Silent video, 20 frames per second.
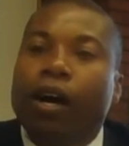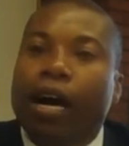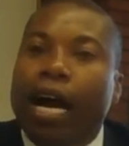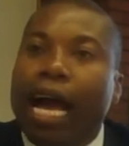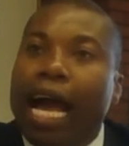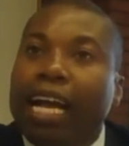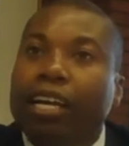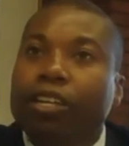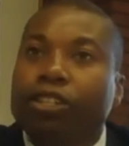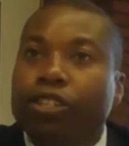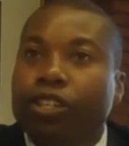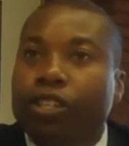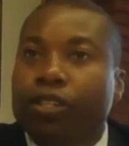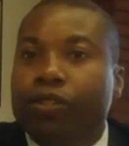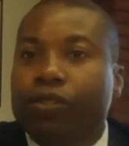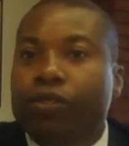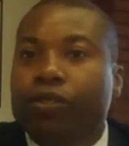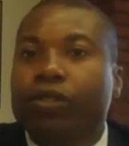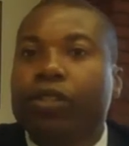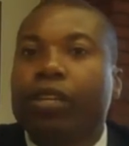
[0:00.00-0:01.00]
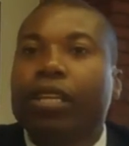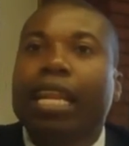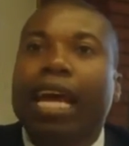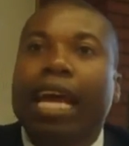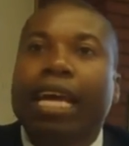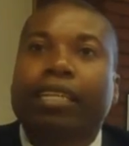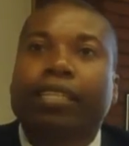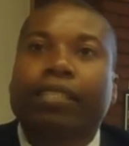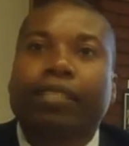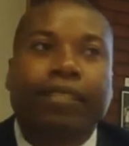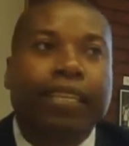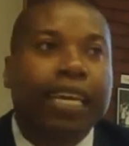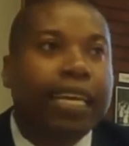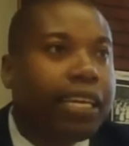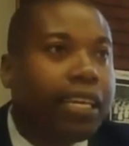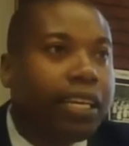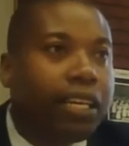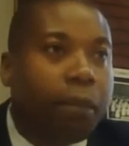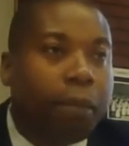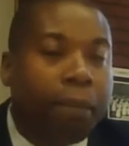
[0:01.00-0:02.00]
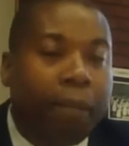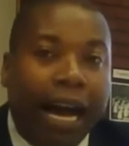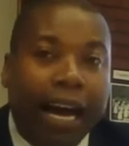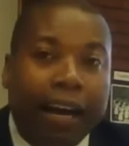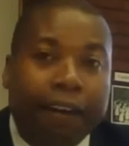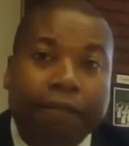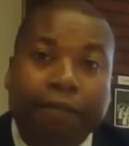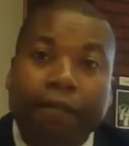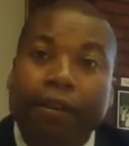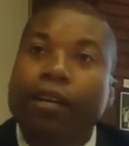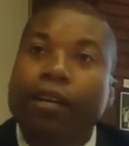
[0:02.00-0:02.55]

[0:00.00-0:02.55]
actions like taking a bath,